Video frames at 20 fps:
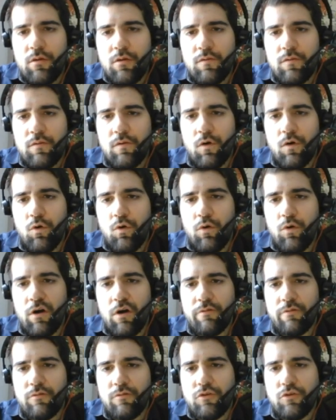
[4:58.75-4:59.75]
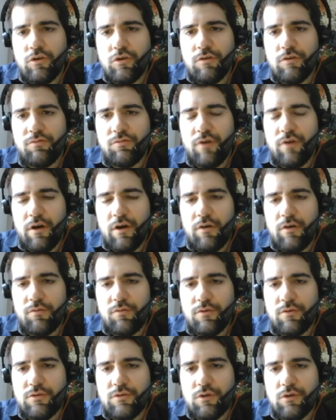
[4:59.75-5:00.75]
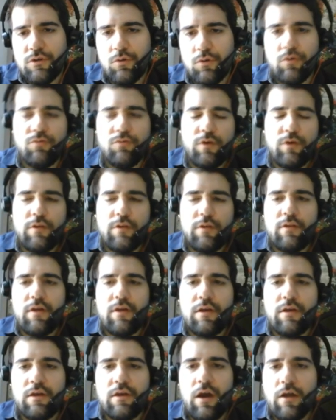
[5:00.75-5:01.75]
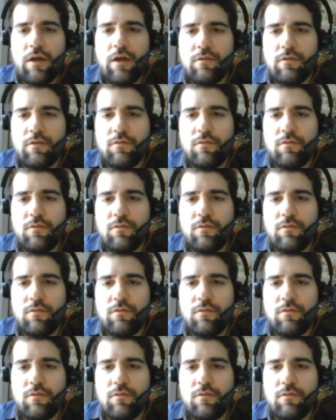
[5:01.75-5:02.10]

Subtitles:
So after g5 is the only thing that I can't